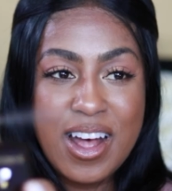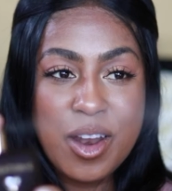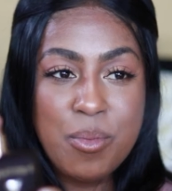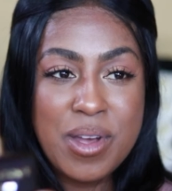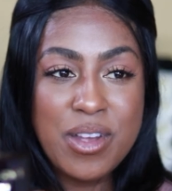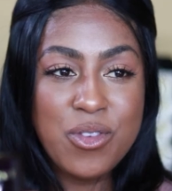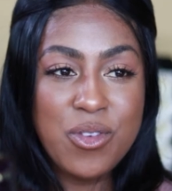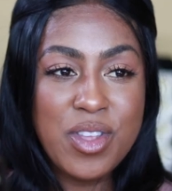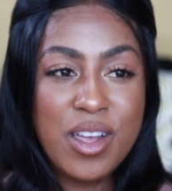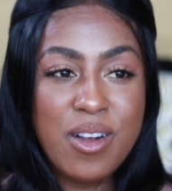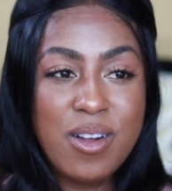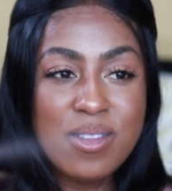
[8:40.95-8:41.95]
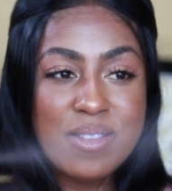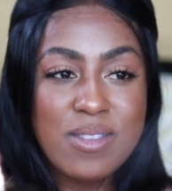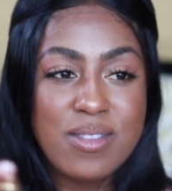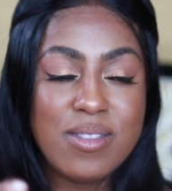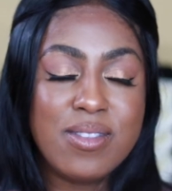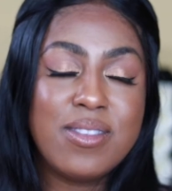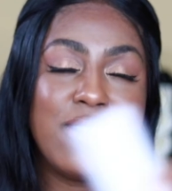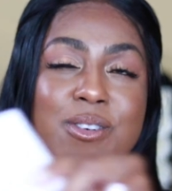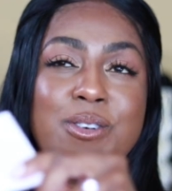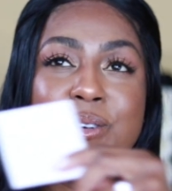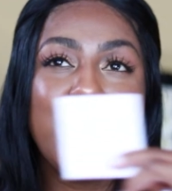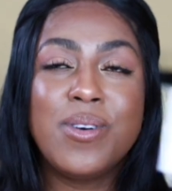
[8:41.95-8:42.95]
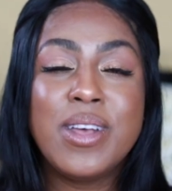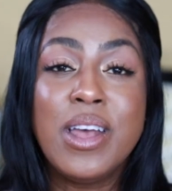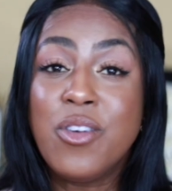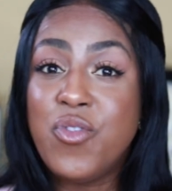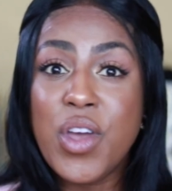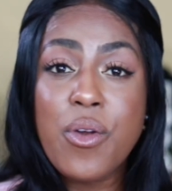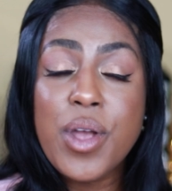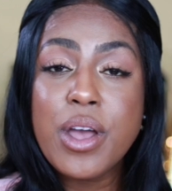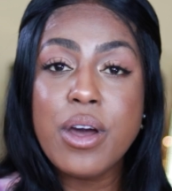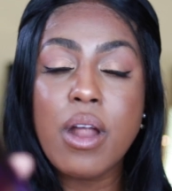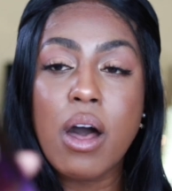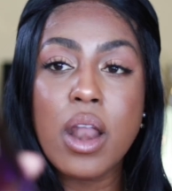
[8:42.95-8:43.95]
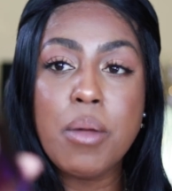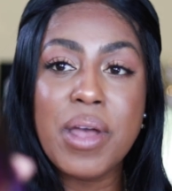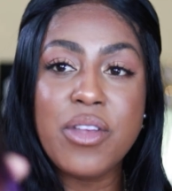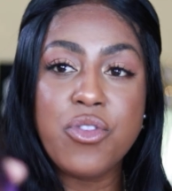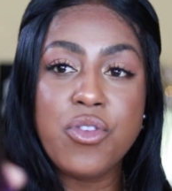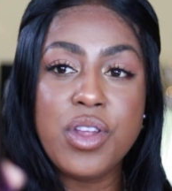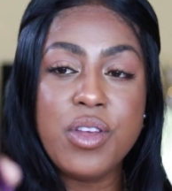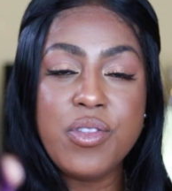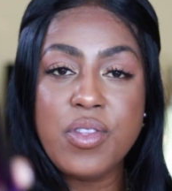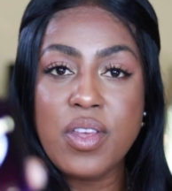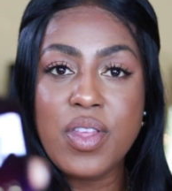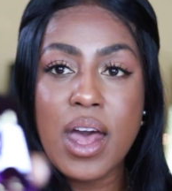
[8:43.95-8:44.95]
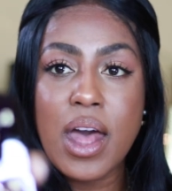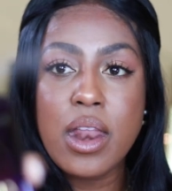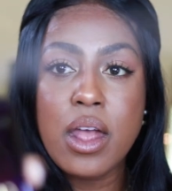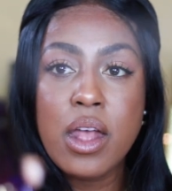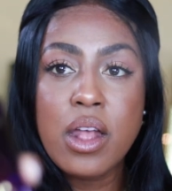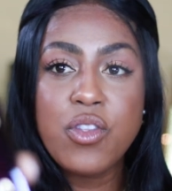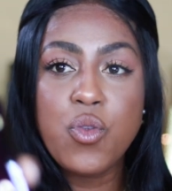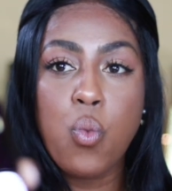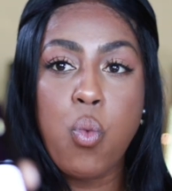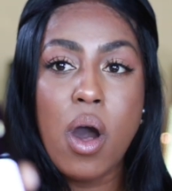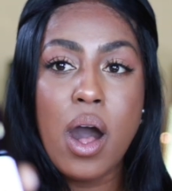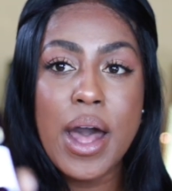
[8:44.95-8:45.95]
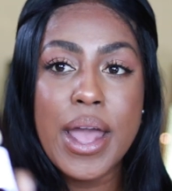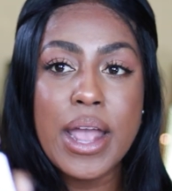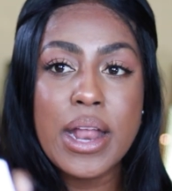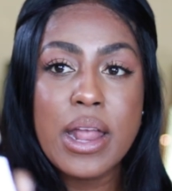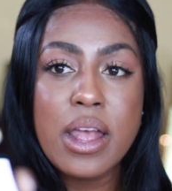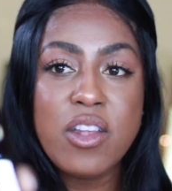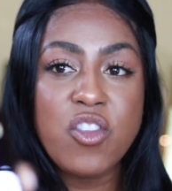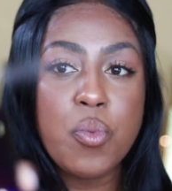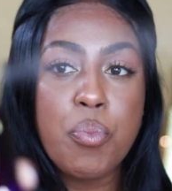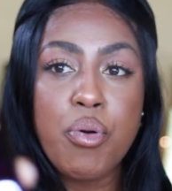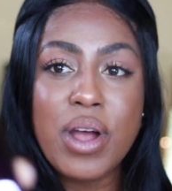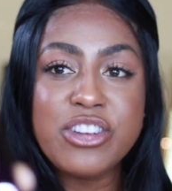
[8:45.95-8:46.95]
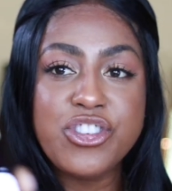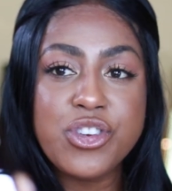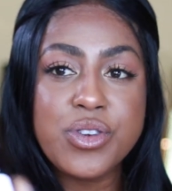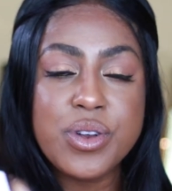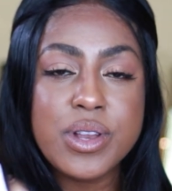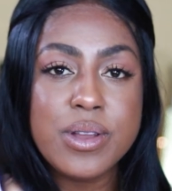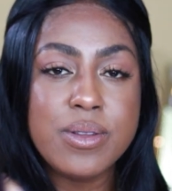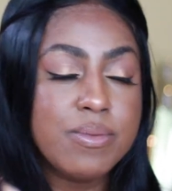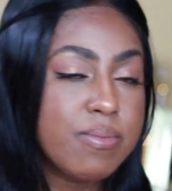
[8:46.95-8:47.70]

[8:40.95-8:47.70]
Automizer there. Oh, very good automizer. Do you see that? It's wide, it's pressured.